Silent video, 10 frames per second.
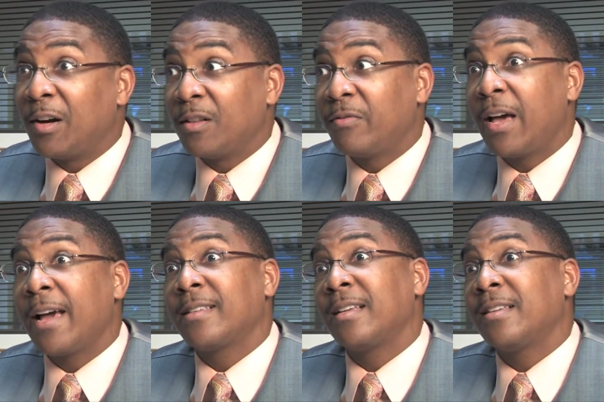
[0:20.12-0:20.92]
get all the
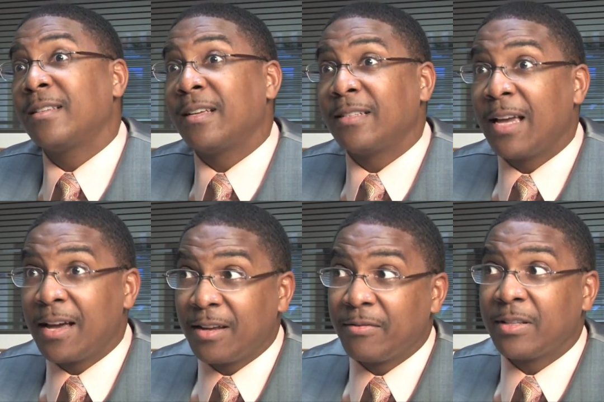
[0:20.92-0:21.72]
facts, let's let's
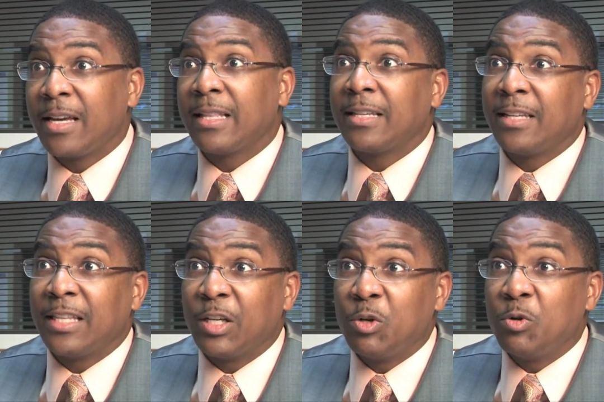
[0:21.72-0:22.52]
gather everything, let's
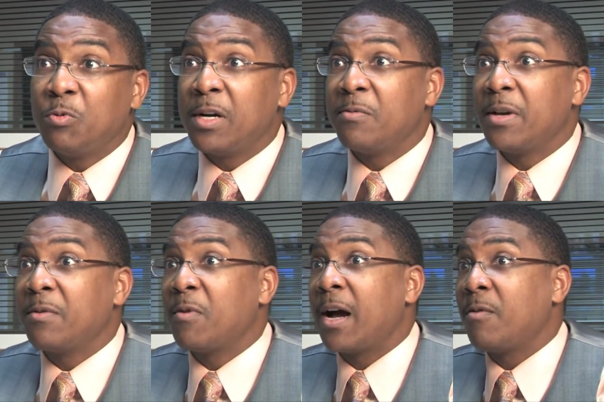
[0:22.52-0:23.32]
get the who, what,
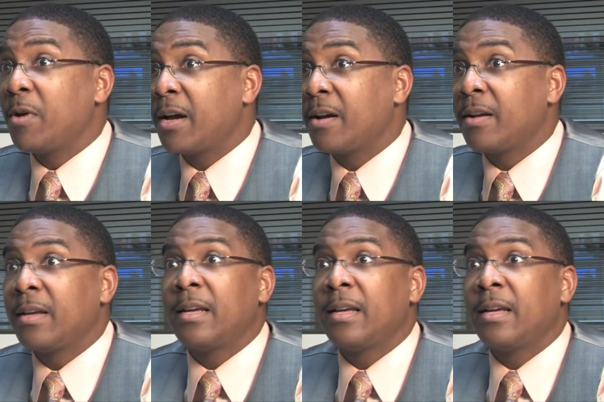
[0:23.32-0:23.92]
when, why, where.